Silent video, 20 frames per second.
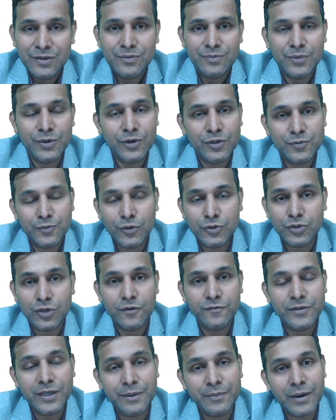because both
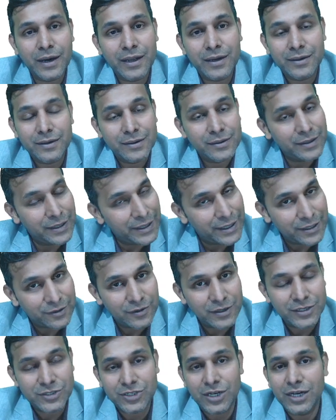of them are
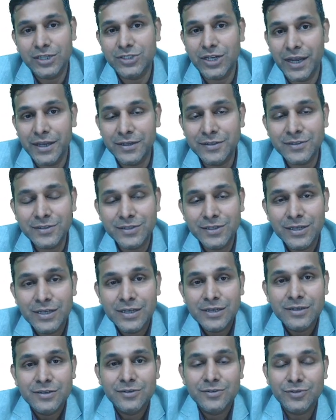negatively charged ions,
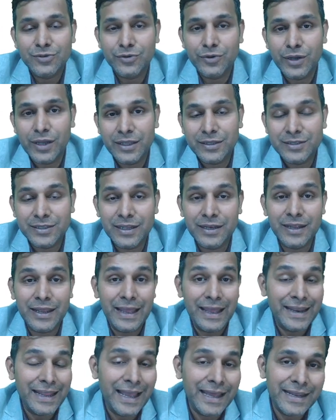so it's an
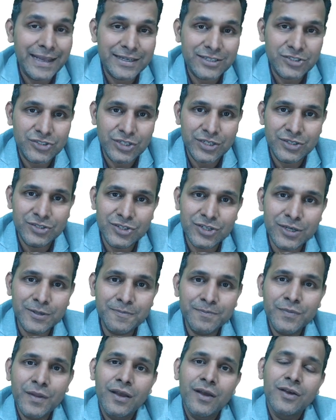anion
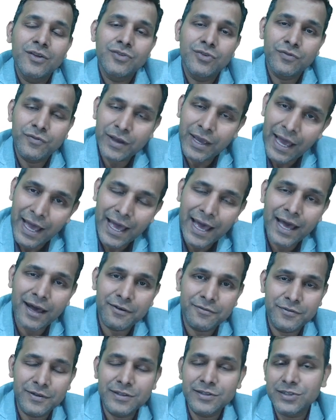exchanger. So we
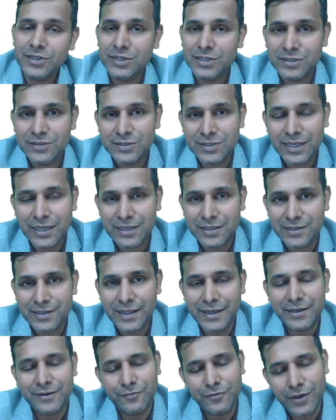have in certain cells,
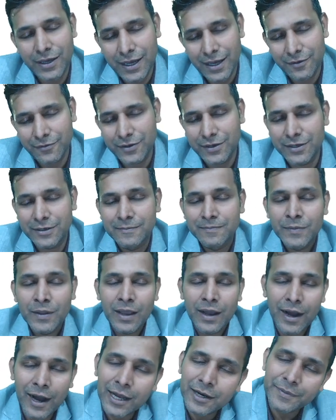like we have in
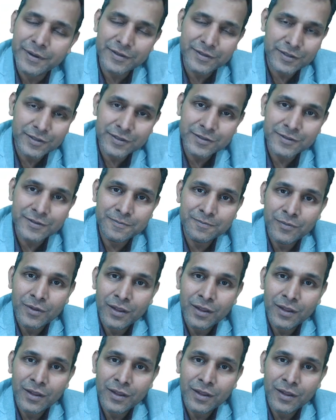RBCs,